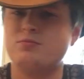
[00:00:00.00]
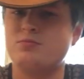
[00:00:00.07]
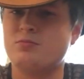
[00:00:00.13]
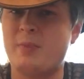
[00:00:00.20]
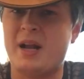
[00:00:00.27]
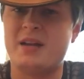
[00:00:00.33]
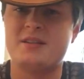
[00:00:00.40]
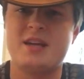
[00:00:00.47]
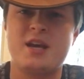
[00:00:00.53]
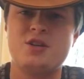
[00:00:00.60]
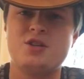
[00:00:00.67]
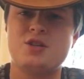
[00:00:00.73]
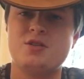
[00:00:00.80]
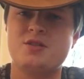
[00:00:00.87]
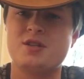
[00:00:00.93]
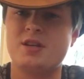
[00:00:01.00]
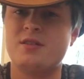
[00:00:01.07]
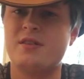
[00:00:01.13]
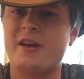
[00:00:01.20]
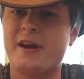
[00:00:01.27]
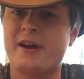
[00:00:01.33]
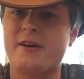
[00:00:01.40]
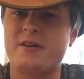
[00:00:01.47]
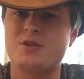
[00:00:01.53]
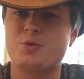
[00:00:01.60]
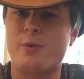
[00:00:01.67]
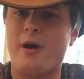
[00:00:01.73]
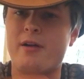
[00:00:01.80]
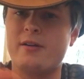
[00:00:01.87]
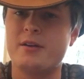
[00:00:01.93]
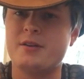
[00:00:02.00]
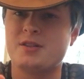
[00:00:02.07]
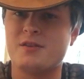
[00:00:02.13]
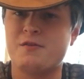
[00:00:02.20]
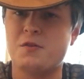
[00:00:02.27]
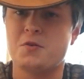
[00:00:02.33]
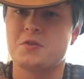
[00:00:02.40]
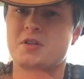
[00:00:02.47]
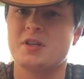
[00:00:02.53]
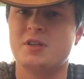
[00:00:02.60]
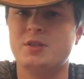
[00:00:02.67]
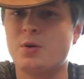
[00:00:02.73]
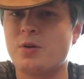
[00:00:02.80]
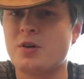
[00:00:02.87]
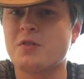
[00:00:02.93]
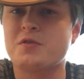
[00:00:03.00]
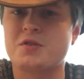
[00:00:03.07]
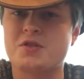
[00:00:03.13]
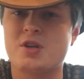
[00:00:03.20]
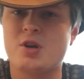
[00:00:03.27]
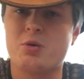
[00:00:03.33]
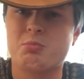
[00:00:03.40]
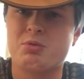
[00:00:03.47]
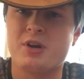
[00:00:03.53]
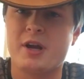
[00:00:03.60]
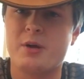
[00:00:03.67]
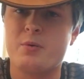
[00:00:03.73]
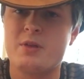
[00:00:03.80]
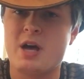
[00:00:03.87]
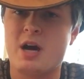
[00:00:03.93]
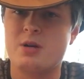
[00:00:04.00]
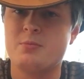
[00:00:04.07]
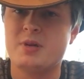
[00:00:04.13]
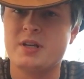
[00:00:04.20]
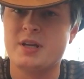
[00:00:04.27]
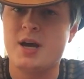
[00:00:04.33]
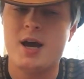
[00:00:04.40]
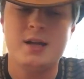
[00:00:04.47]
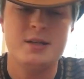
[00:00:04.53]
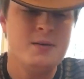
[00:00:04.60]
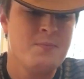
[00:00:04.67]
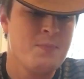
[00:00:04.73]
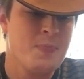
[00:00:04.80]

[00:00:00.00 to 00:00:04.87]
meditations in there, as well as a full siddur for someone praying without a minyan.